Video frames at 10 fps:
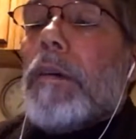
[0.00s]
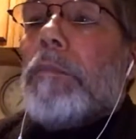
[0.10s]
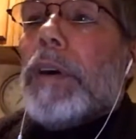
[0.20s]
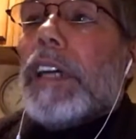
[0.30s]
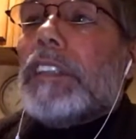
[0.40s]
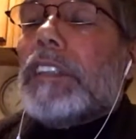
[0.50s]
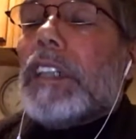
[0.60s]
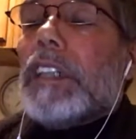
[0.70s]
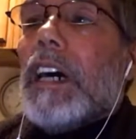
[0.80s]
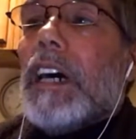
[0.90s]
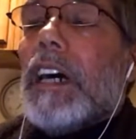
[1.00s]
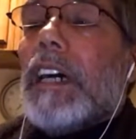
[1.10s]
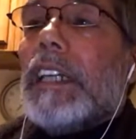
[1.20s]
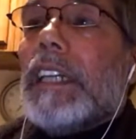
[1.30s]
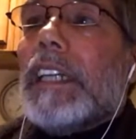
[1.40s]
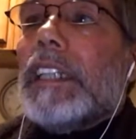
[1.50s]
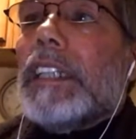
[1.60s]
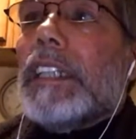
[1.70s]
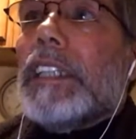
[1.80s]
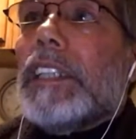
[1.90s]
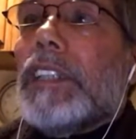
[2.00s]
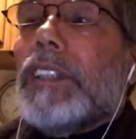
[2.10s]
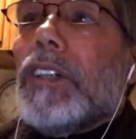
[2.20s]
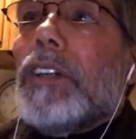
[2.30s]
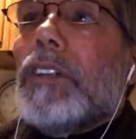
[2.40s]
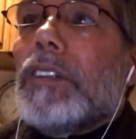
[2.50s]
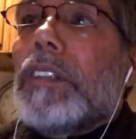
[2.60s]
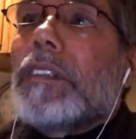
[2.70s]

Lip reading: but you know,